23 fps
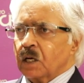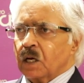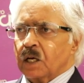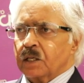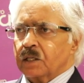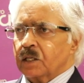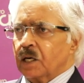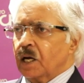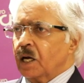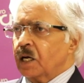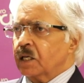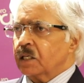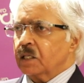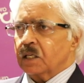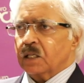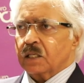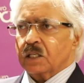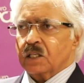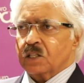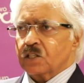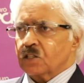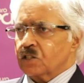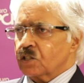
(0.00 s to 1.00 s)
And the
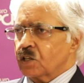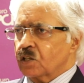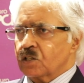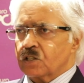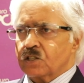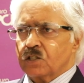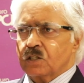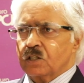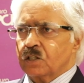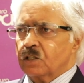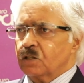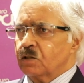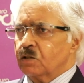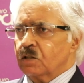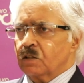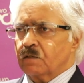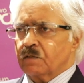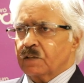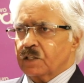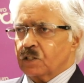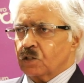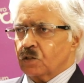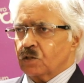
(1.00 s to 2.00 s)
handle is
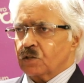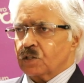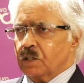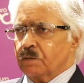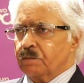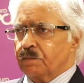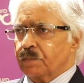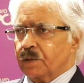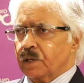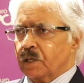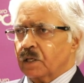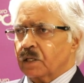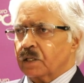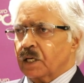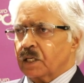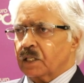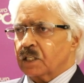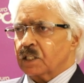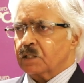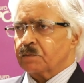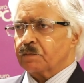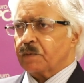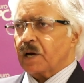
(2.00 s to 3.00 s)
intuitively so simple
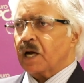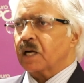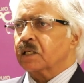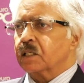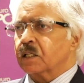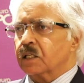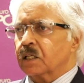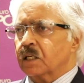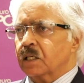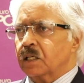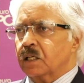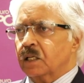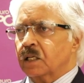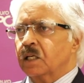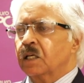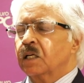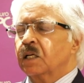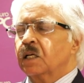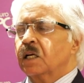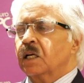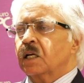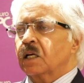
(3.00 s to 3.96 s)
that it's practically